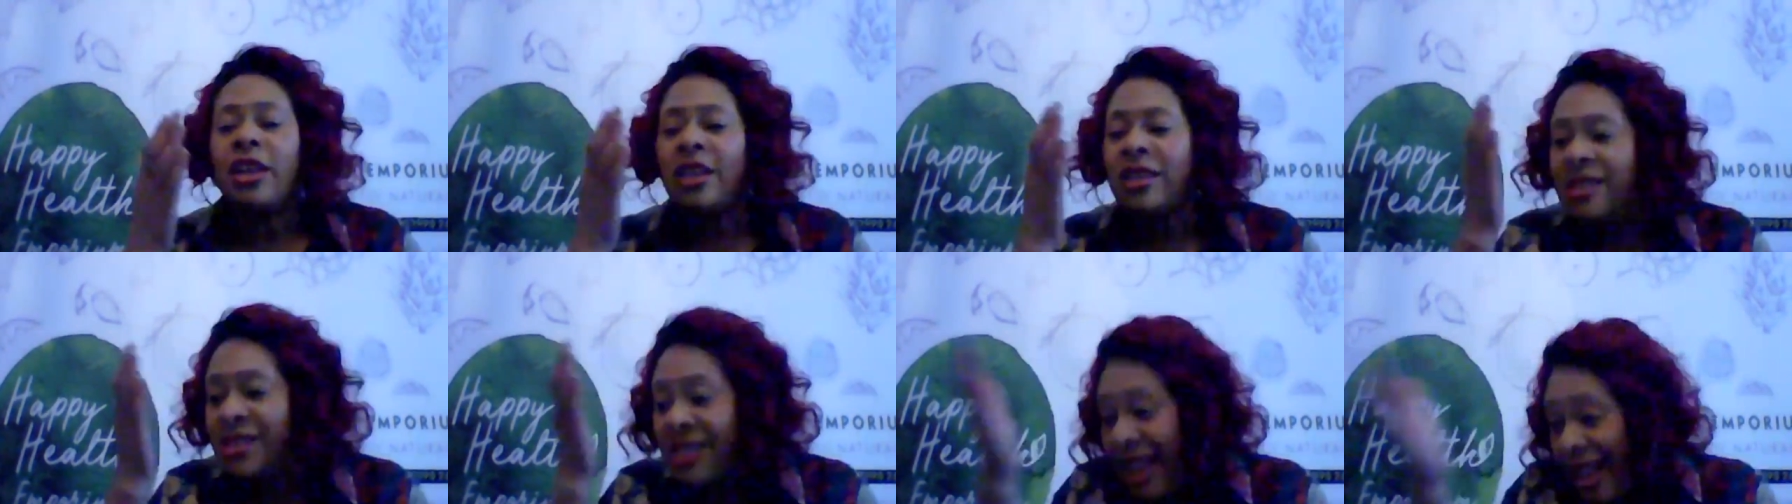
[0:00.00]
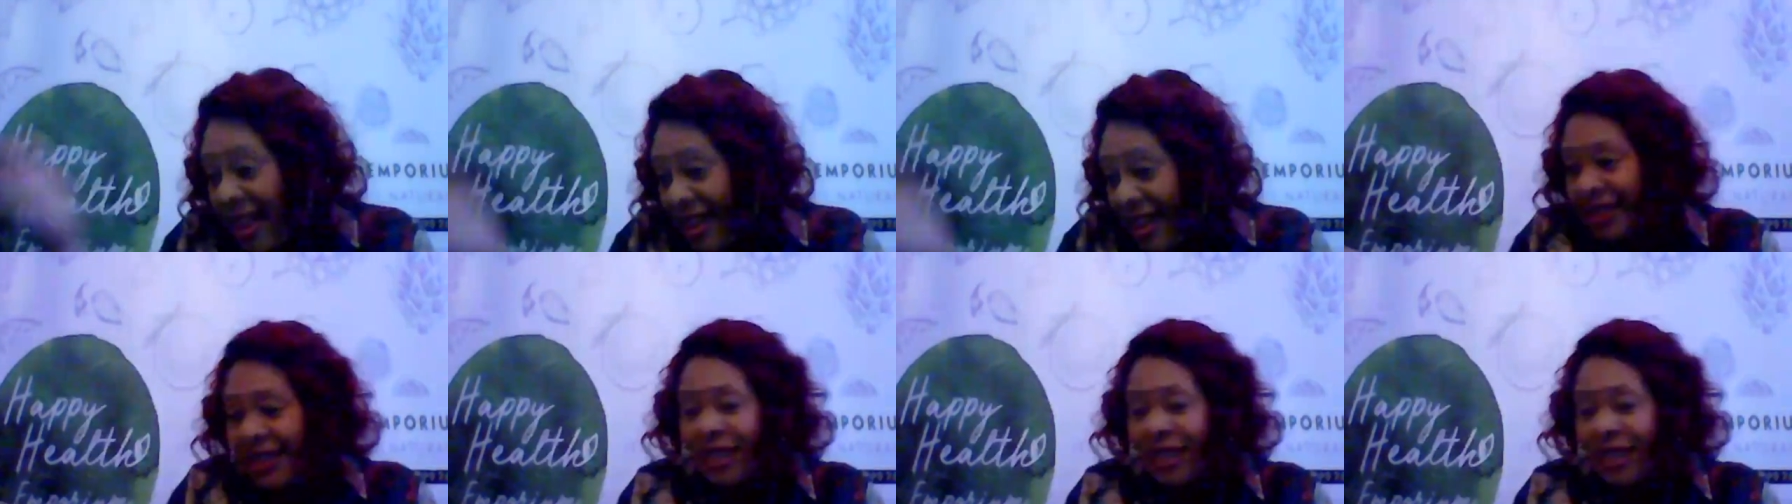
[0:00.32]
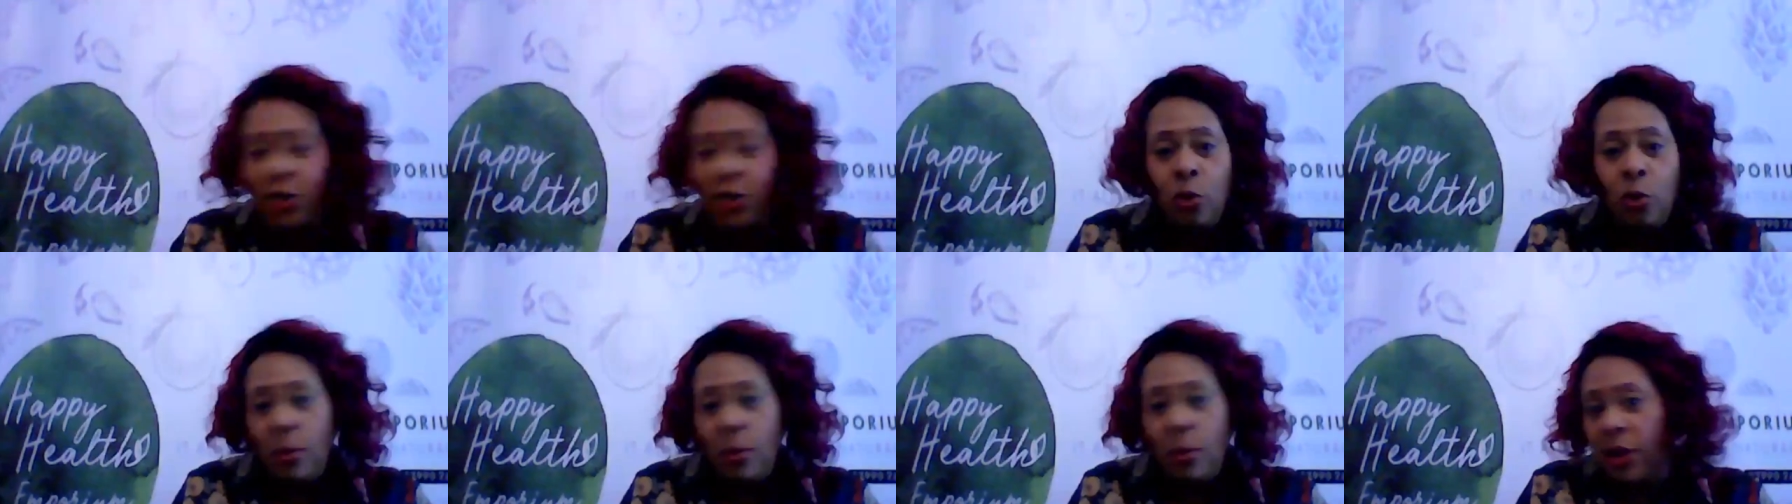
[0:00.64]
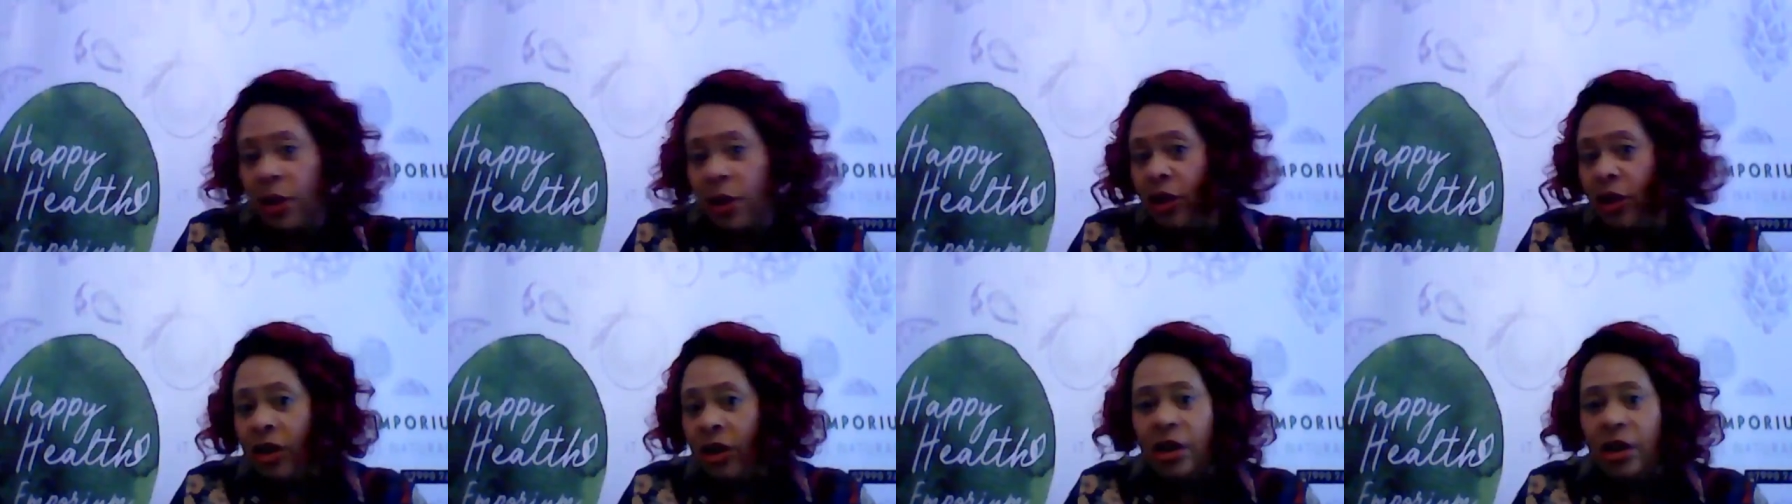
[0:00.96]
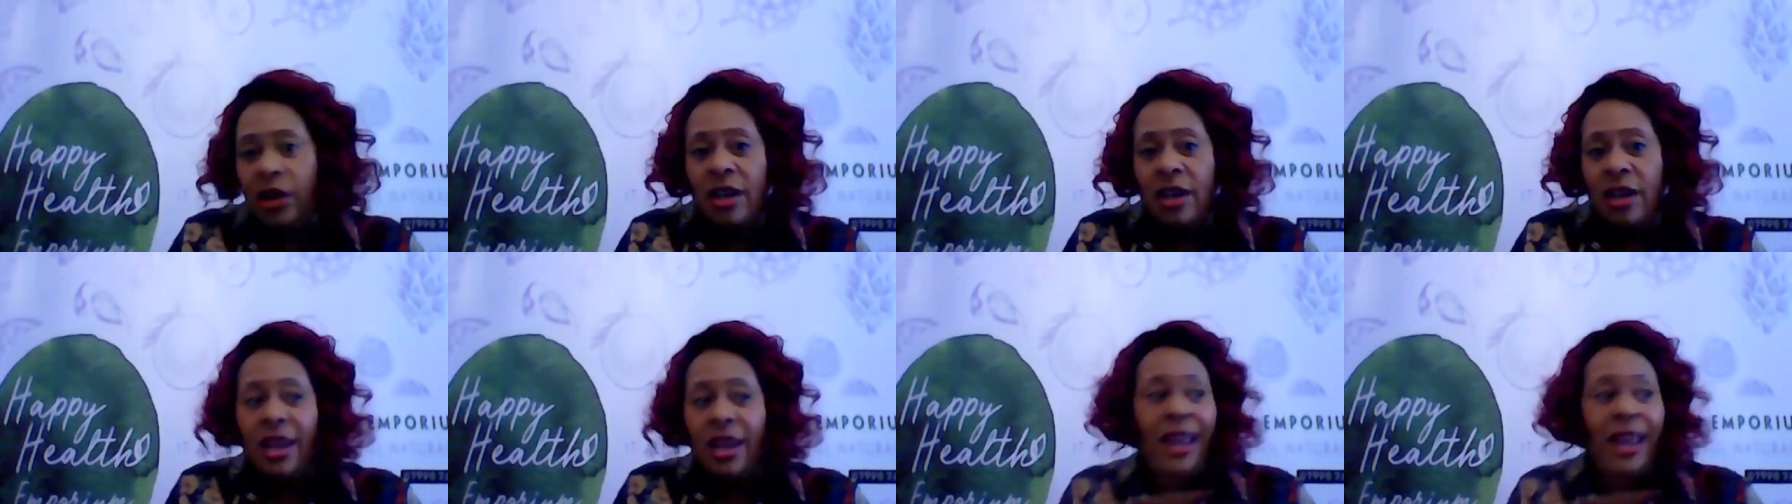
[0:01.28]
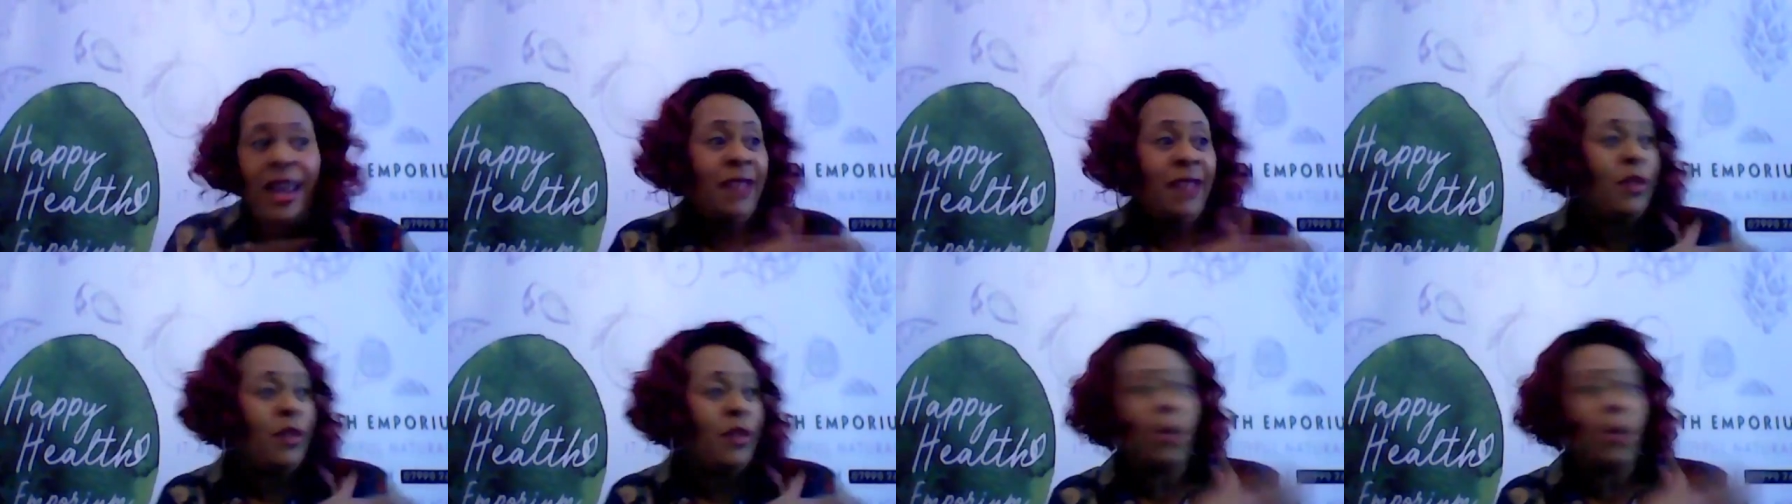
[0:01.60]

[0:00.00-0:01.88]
there's this woman in the